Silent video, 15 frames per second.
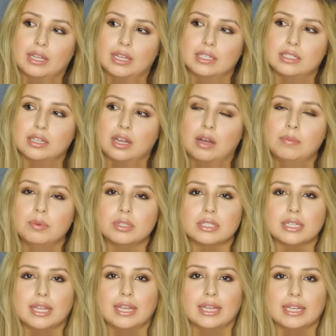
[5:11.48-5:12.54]
it's almost
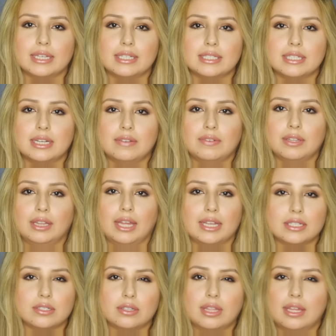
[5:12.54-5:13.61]
like it doesn't even
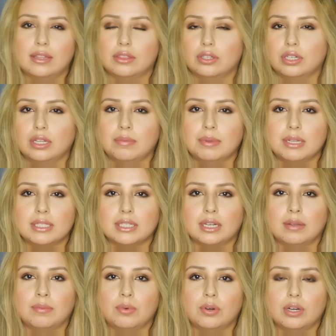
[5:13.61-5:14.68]
last you that 30 minutes
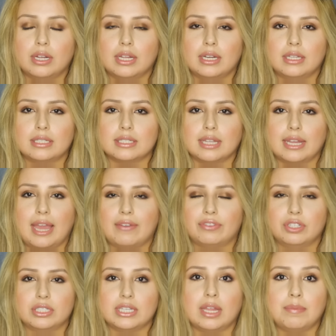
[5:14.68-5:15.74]
anymore, and it's like
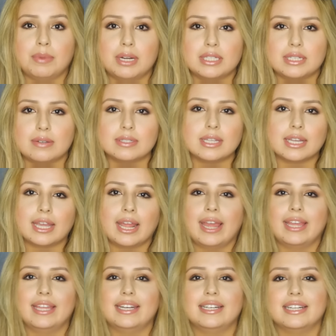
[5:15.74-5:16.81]
after 10 minutes I was like, can
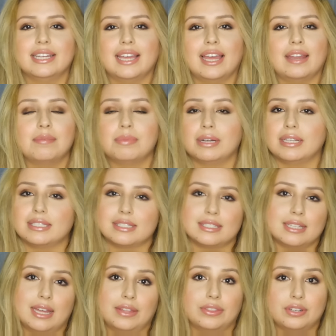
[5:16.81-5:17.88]
I get it again? But it's
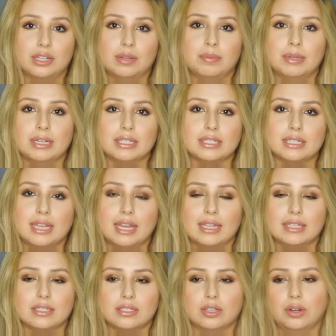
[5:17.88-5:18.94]
not 30 minutes
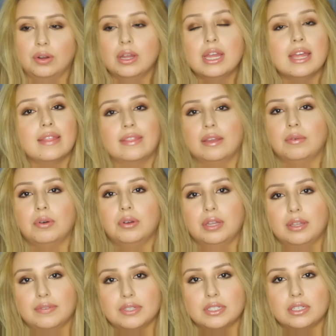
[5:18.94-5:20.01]
yet, so they won't
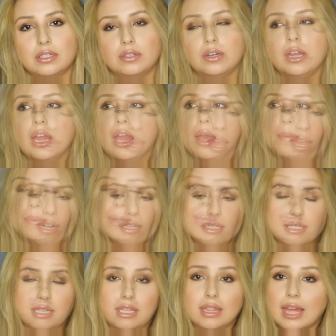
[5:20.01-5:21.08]
give it to you.
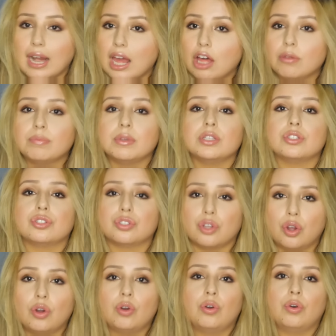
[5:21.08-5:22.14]
Honestly, that helped me
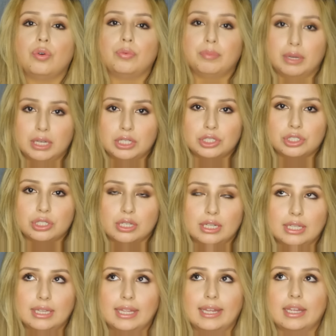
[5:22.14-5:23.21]
so much.
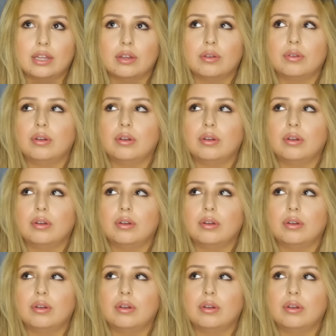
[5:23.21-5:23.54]
It, like,